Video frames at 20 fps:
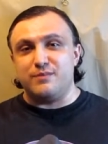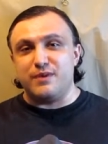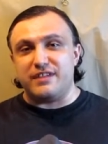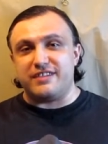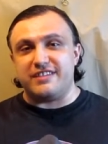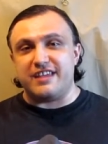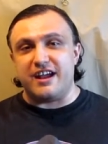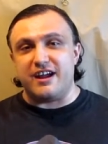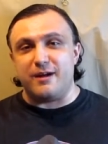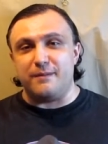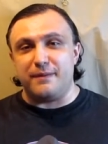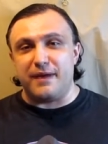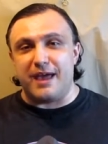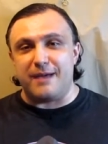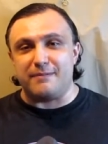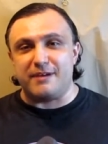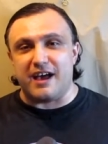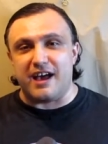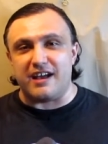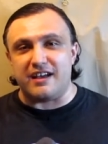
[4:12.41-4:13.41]
Miss Tara
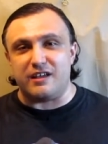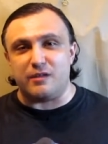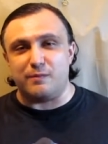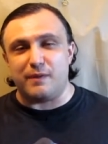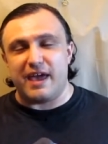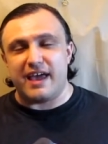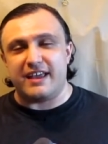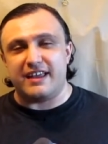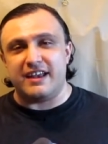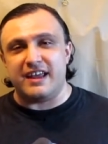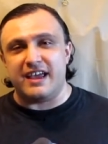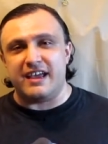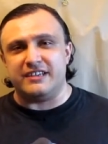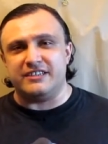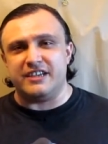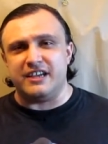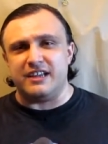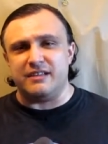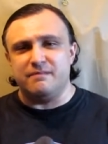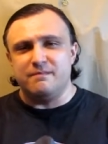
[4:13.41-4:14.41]
Babcock, is back in
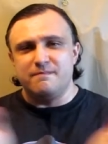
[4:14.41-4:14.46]
action.